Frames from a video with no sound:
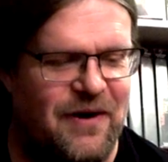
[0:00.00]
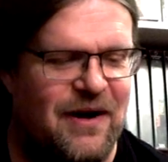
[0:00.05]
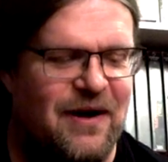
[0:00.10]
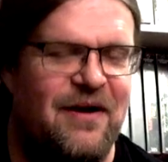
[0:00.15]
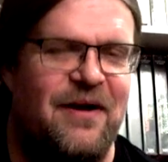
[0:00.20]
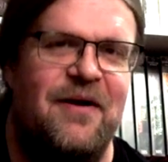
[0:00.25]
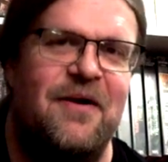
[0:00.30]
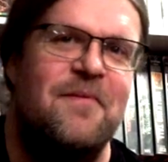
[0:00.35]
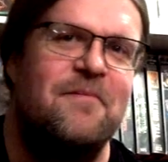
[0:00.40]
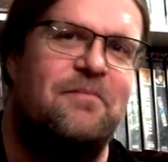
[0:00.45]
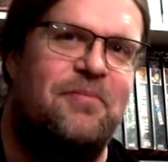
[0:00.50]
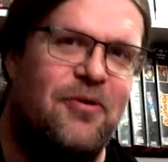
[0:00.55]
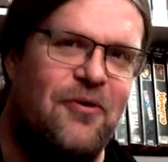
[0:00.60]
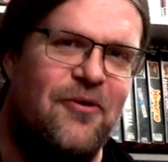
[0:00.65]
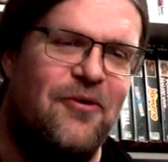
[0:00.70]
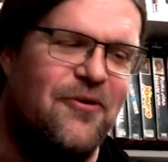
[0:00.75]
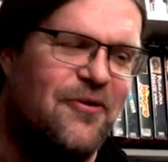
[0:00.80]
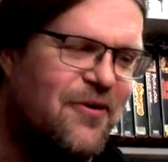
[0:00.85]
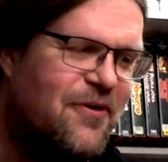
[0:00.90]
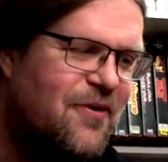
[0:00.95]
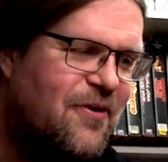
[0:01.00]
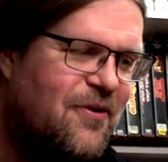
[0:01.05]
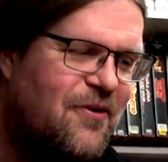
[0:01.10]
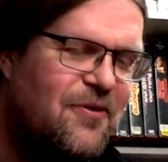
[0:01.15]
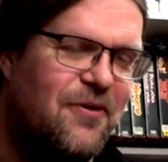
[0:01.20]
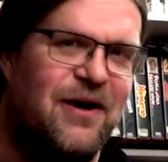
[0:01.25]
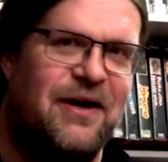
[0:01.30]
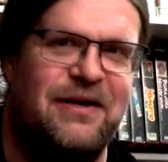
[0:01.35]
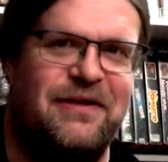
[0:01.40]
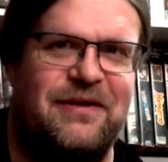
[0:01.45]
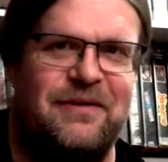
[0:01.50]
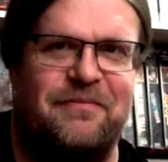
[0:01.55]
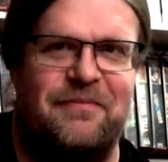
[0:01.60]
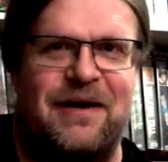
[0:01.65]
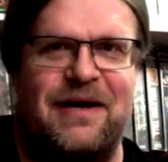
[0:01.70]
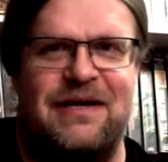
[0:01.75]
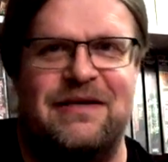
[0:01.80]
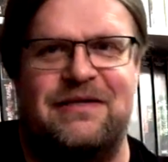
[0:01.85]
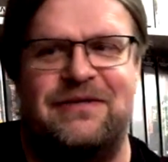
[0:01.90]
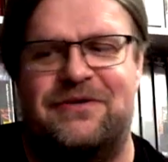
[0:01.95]
a poor quality
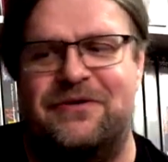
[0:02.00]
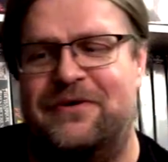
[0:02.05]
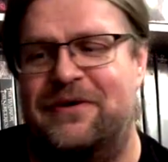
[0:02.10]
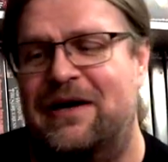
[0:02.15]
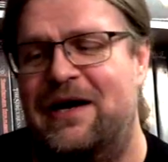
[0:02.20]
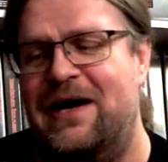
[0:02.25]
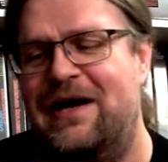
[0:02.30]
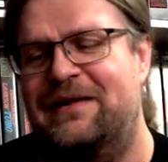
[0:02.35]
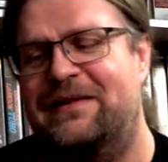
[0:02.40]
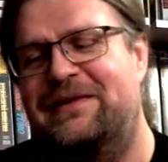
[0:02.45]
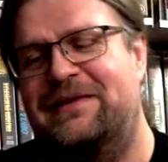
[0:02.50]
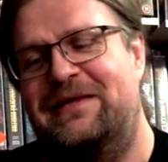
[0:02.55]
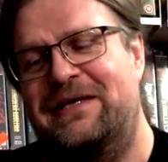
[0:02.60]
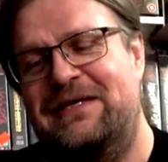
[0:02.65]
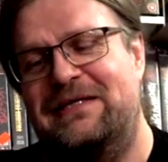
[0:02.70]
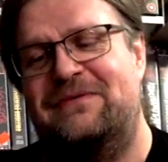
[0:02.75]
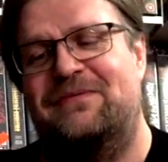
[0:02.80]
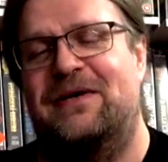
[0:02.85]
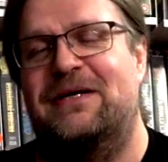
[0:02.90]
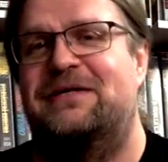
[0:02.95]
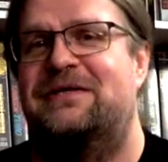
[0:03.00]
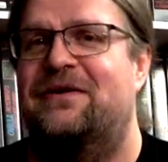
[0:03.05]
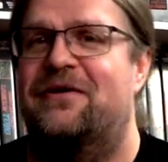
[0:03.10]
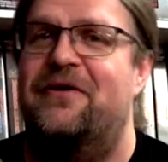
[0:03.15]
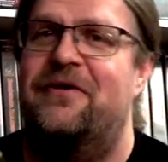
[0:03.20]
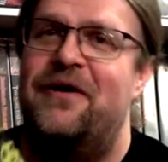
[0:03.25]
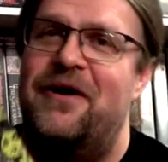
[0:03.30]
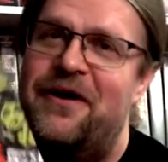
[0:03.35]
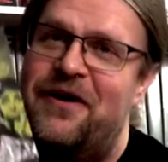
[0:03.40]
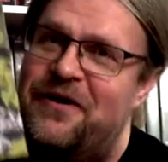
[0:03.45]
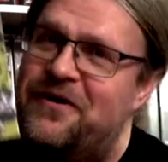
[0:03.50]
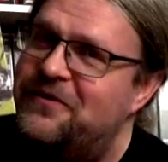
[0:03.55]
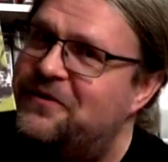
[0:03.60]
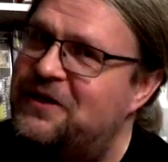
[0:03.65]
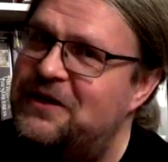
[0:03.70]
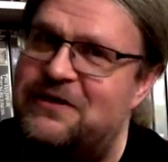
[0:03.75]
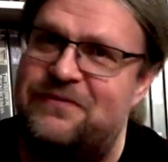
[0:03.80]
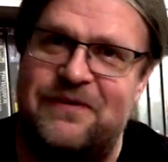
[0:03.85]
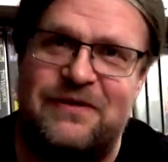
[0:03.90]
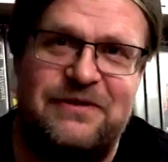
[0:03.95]
master, and this
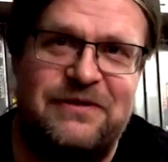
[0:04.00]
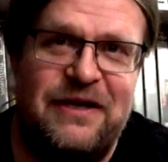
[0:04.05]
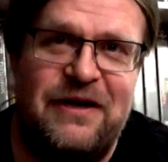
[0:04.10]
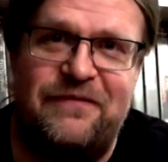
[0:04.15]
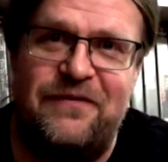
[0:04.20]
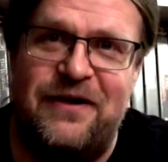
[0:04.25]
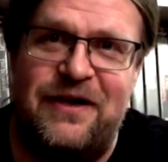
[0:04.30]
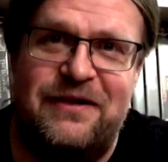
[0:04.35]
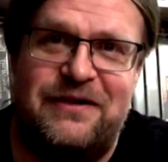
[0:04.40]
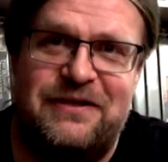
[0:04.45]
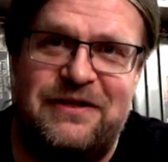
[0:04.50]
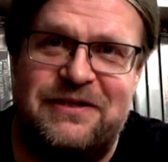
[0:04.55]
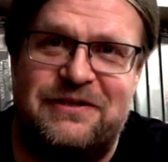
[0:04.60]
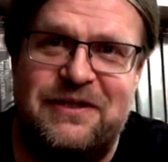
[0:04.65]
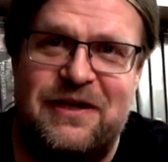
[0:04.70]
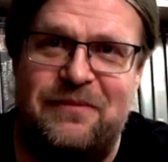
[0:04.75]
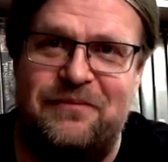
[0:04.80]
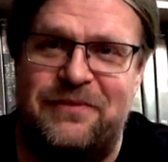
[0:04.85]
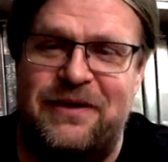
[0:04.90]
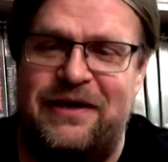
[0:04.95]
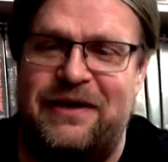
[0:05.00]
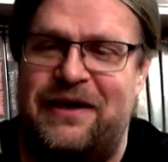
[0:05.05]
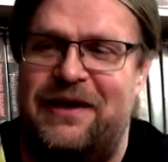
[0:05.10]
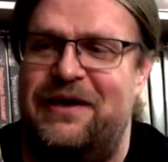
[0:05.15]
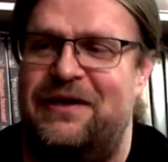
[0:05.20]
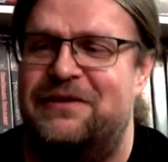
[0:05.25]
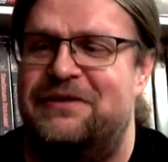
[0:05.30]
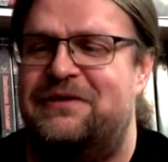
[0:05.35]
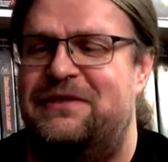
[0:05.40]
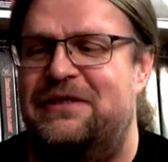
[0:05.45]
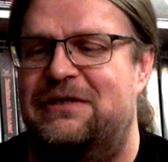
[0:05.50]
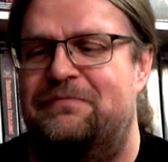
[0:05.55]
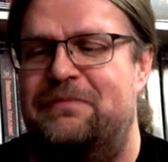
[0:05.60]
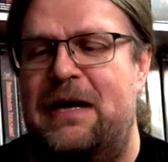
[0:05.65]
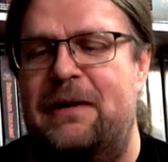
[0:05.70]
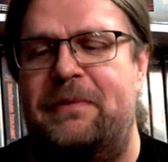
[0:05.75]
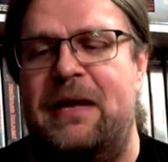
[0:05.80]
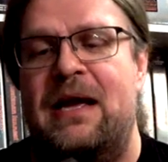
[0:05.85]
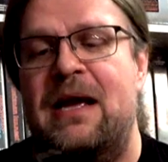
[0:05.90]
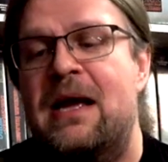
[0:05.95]
was definitely something else, this
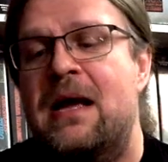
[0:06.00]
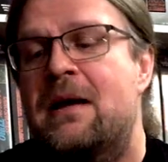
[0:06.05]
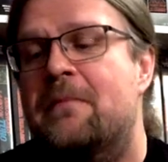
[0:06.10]
baby.